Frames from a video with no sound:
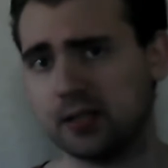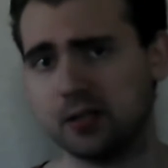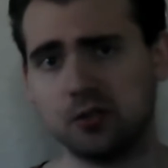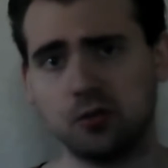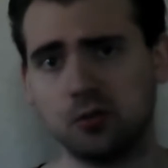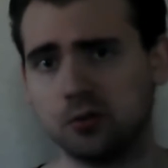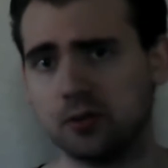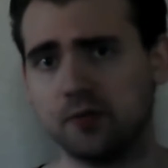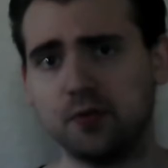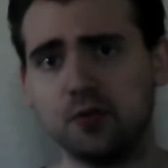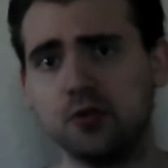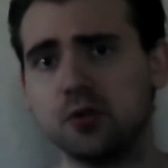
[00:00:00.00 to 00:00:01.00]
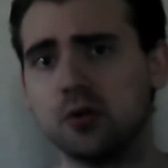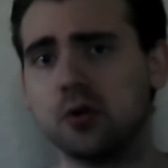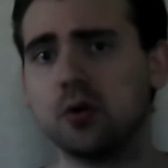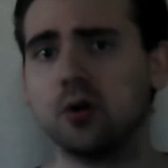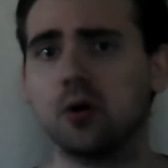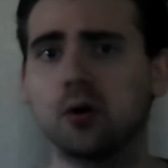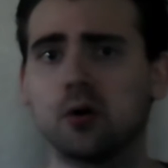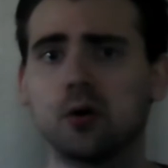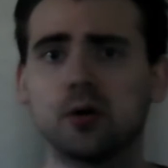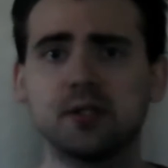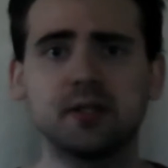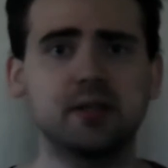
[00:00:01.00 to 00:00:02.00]
into the future, or
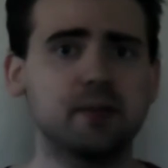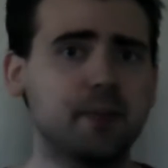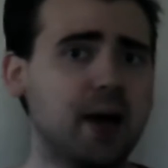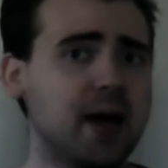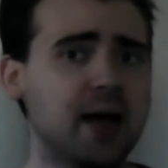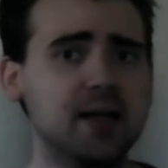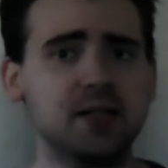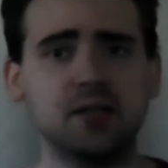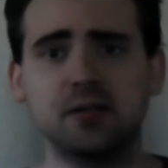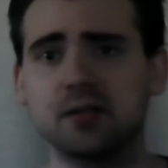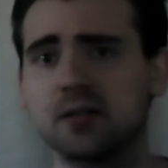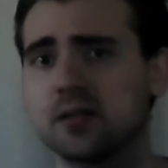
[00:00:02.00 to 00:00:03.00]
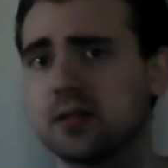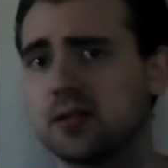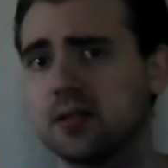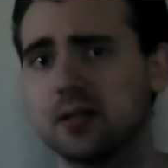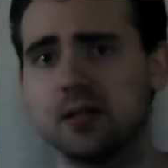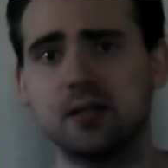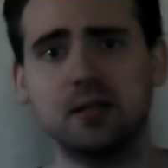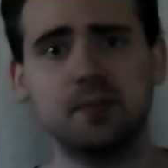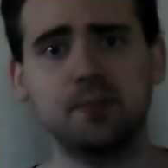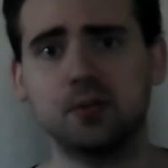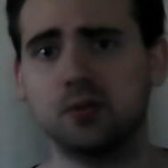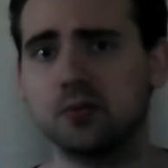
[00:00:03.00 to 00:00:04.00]
is it in the past, is it in
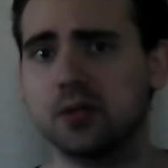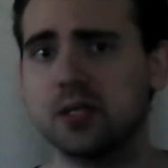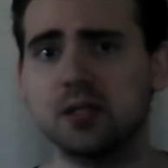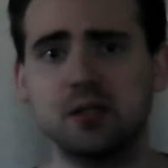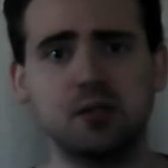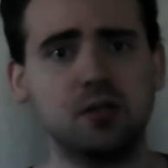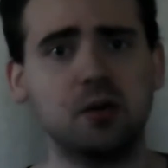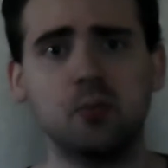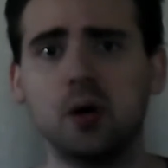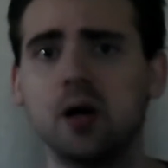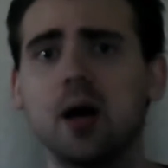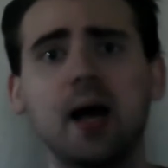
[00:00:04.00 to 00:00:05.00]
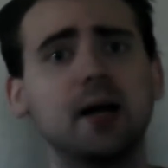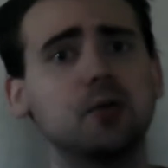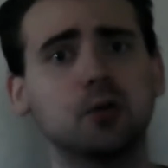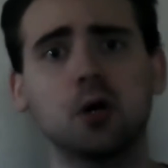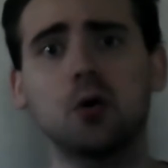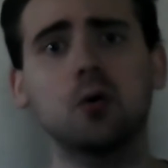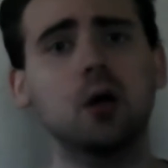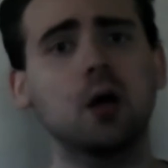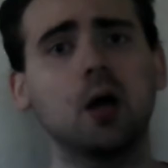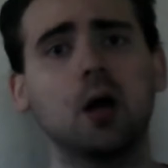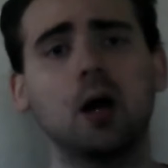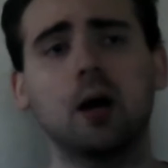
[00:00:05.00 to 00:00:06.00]
between somewhere? I don't know.
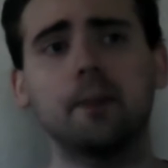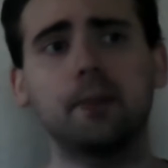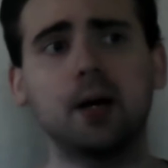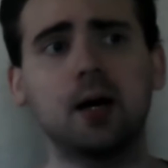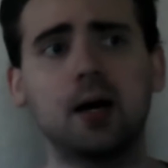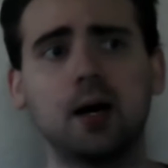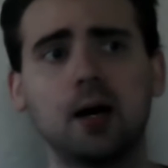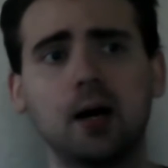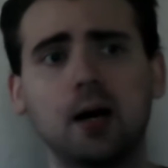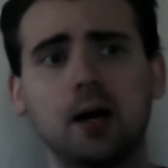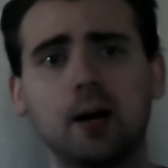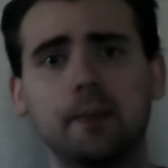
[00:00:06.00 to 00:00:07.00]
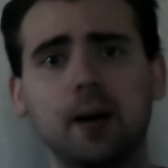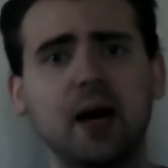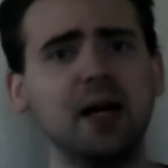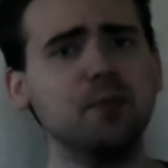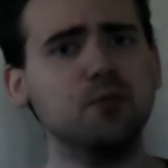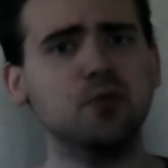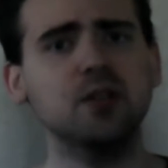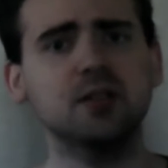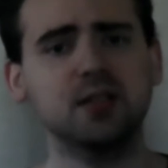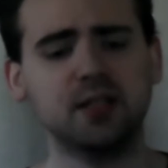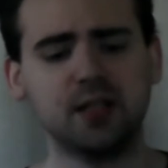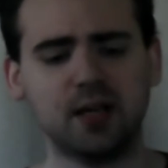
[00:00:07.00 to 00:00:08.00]
But I'm
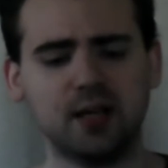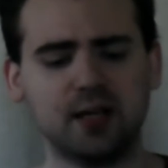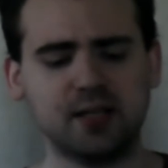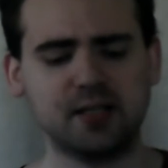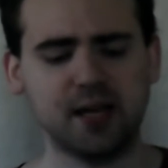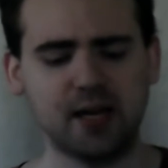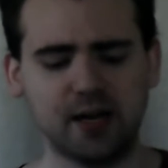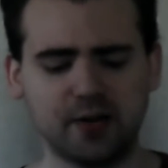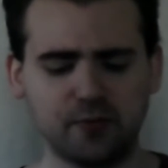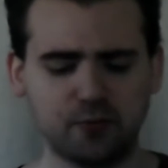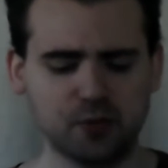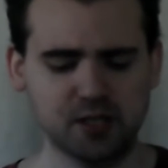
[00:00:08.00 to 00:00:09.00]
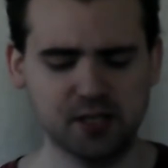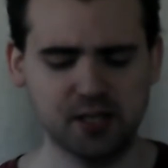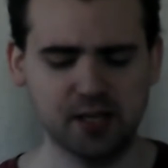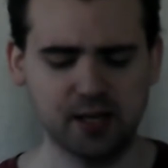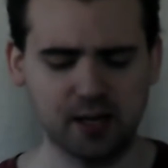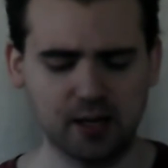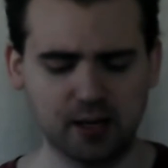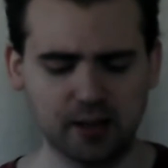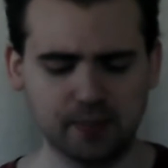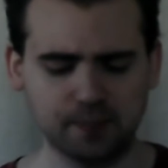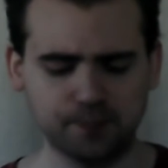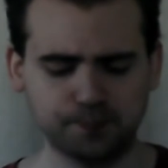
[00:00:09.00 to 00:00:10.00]
really excited for seeing
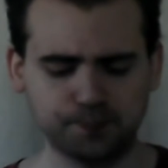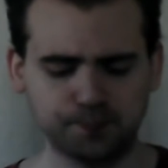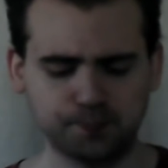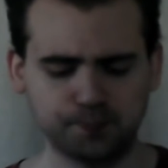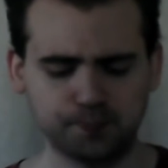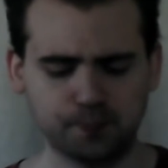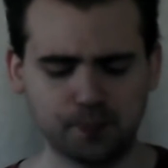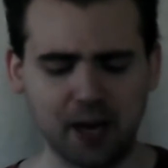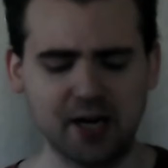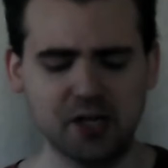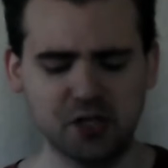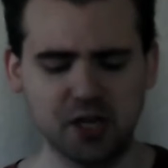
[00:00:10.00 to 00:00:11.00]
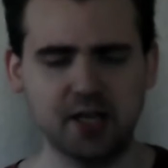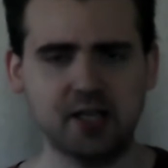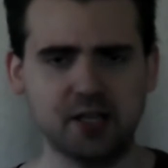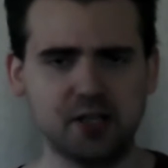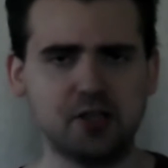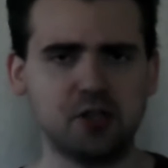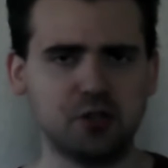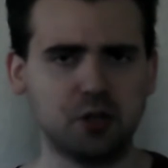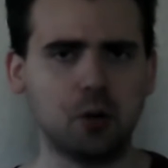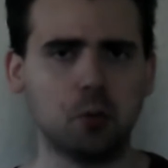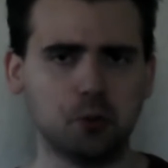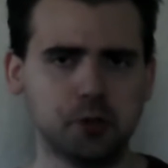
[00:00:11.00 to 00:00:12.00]
Patty Jenkins in the
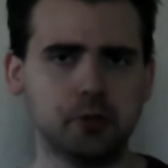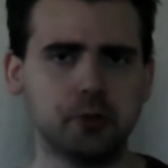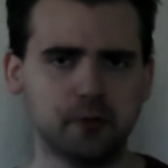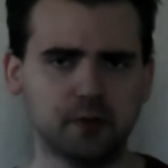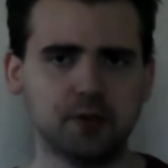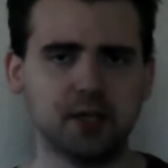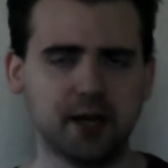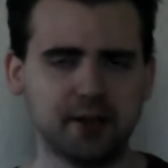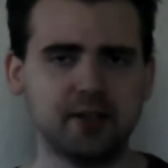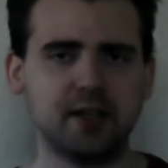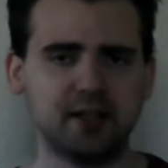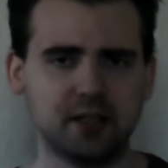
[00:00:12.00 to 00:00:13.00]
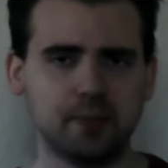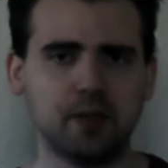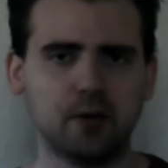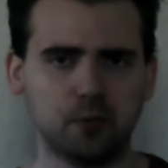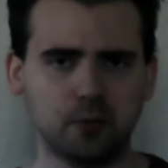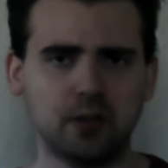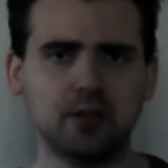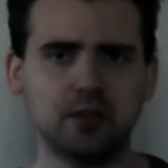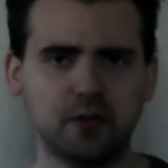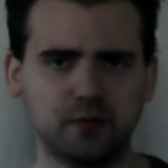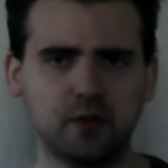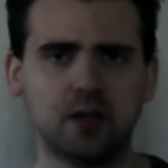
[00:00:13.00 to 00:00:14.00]
Star Wars universe. I think that could be a
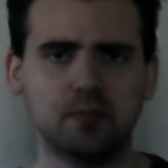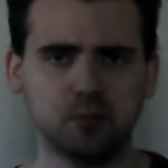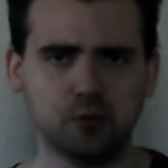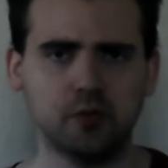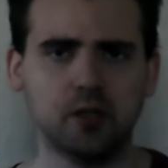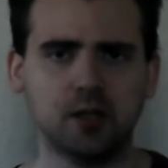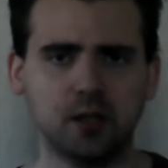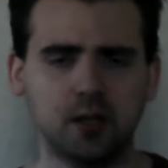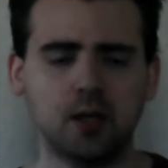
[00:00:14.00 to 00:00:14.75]
really fun movie.